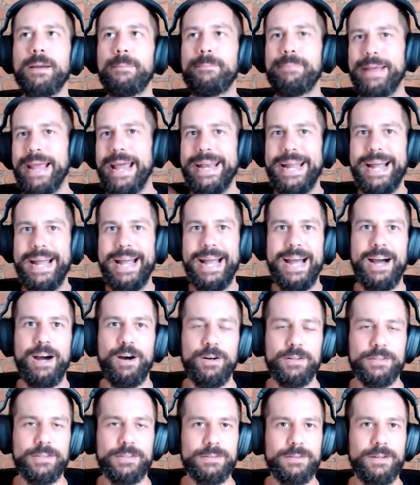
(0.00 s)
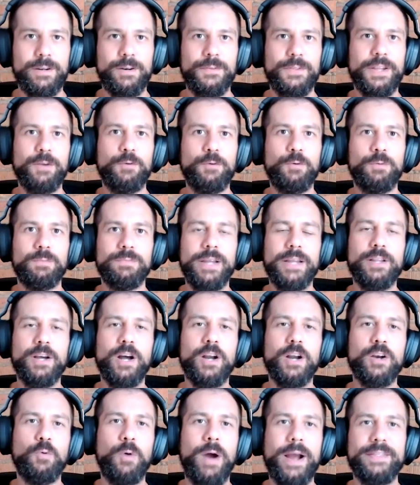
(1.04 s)
pan out, or they
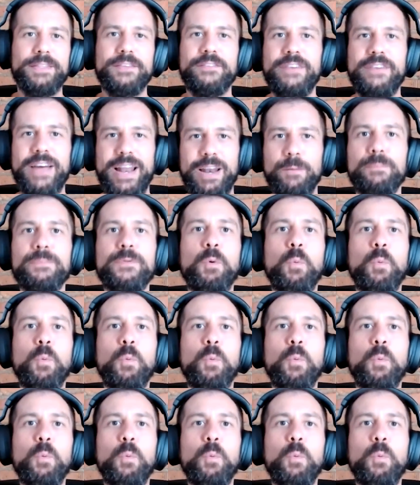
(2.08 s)
don't quite develop